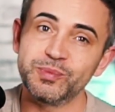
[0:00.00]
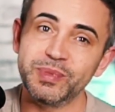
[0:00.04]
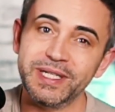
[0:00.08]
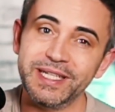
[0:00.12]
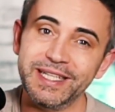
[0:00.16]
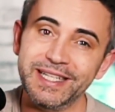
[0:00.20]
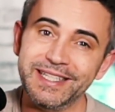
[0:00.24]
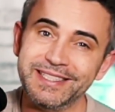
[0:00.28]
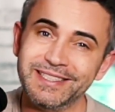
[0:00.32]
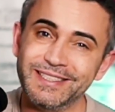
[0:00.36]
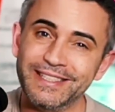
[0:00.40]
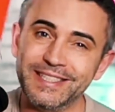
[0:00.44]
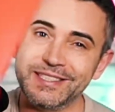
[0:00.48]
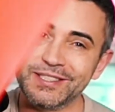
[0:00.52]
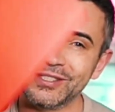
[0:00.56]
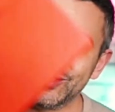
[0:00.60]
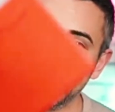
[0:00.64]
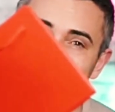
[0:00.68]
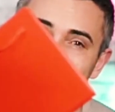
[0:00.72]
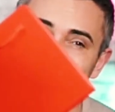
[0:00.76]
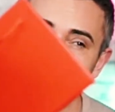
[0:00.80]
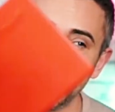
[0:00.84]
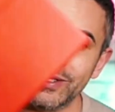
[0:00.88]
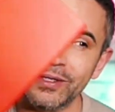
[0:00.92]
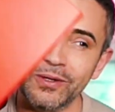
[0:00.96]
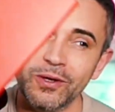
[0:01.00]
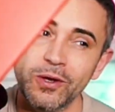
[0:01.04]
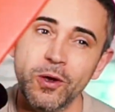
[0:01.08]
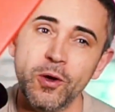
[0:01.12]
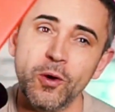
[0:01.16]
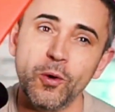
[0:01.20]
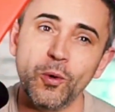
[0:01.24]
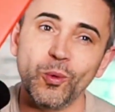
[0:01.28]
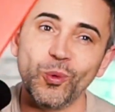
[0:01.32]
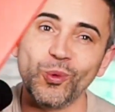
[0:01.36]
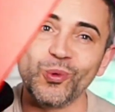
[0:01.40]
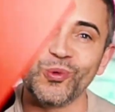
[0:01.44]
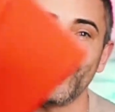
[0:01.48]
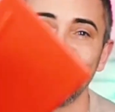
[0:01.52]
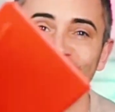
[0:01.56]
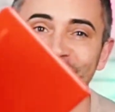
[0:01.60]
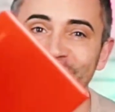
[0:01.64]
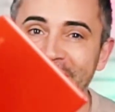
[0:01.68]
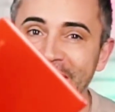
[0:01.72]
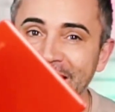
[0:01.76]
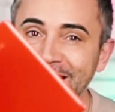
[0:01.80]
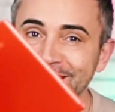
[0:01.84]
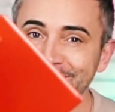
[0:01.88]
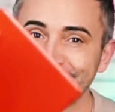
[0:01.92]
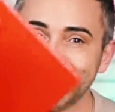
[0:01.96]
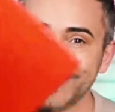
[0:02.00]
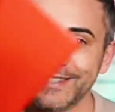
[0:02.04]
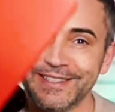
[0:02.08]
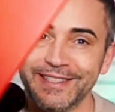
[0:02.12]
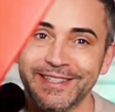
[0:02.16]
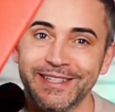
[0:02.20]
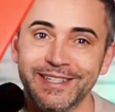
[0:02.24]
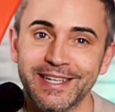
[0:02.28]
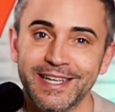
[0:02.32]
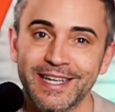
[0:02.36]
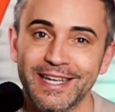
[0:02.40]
but it's this good old-fashioned